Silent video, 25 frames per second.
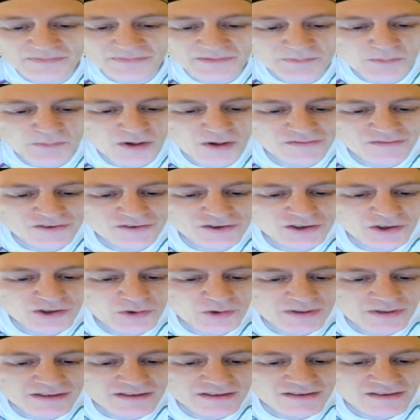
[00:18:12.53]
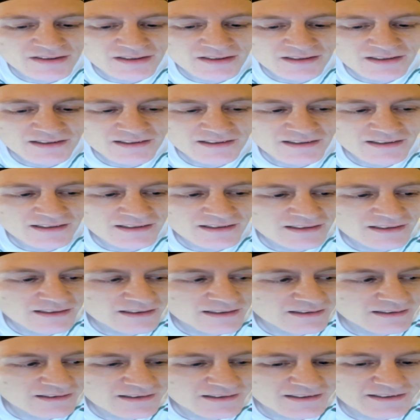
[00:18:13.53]
Marvin Lewis
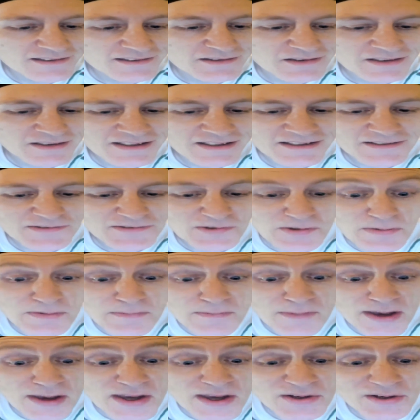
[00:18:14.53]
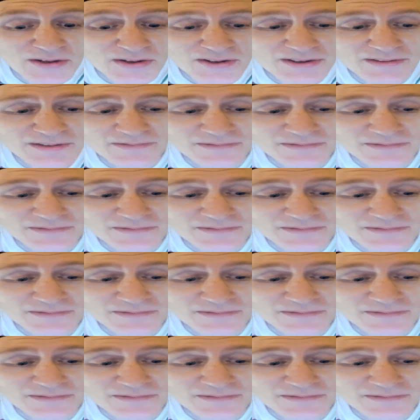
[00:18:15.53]
is the mayor.